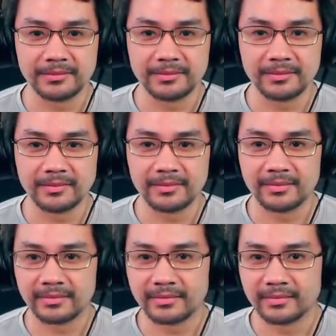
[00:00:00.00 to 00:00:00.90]

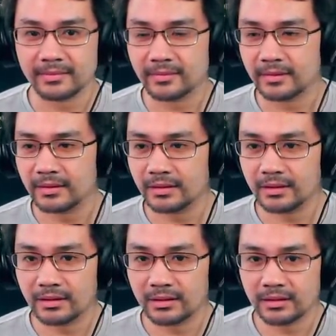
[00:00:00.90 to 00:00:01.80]

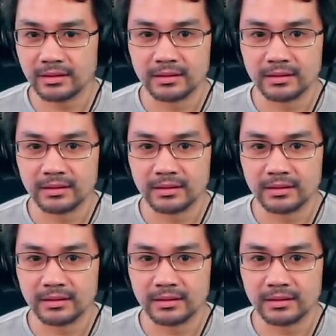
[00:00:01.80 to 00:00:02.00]
Nothing is said.